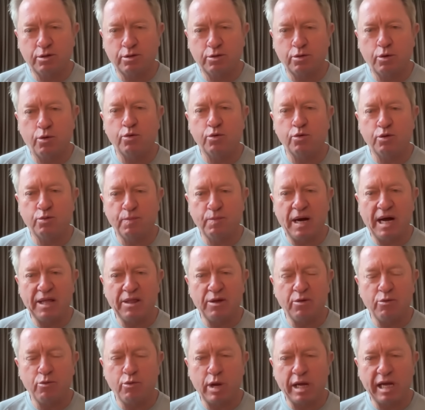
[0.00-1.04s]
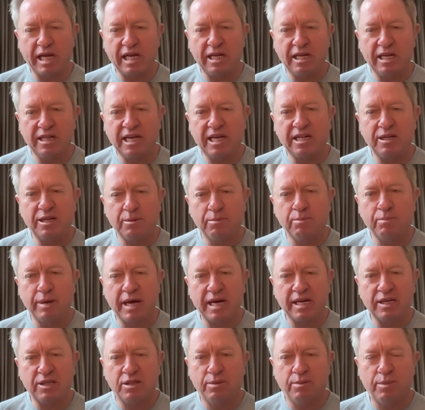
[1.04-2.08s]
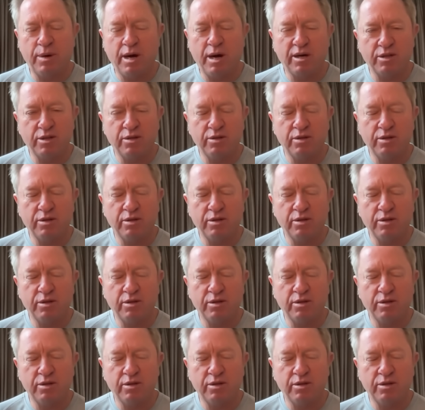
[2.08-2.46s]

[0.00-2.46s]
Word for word: caused by the rigging, and that impacts the mast.